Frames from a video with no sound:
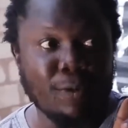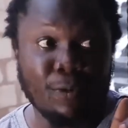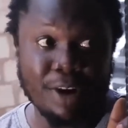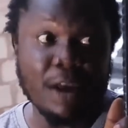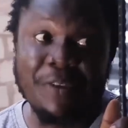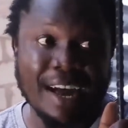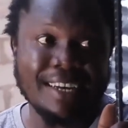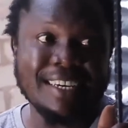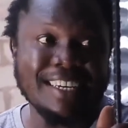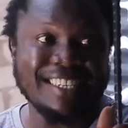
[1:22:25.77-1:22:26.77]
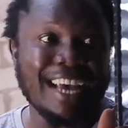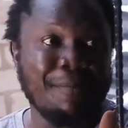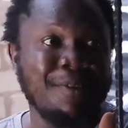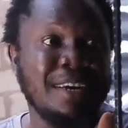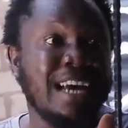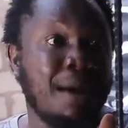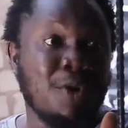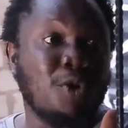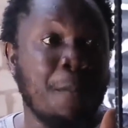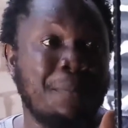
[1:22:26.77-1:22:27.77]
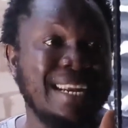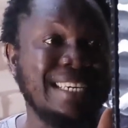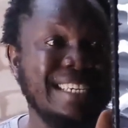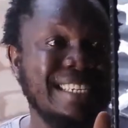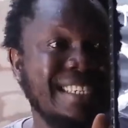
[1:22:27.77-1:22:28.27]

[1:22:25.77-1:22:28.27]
forever. I'm not complaining.